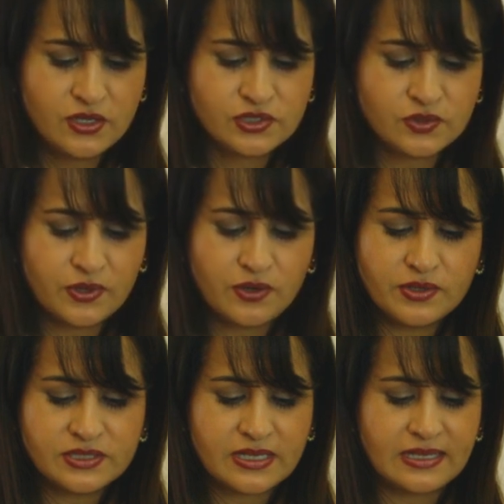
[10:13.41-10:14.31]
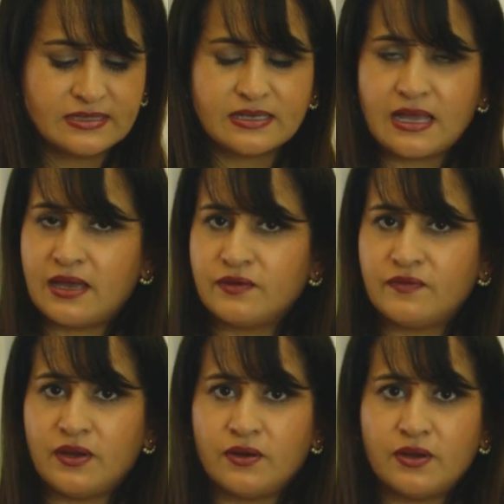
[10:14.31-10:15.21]
So we're going to exit out of
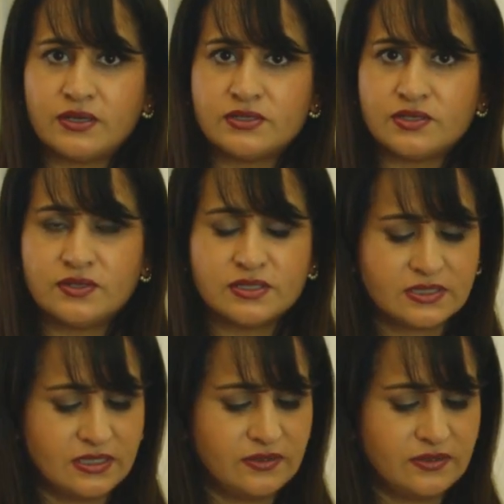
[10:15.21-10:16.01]
here, and as you can see,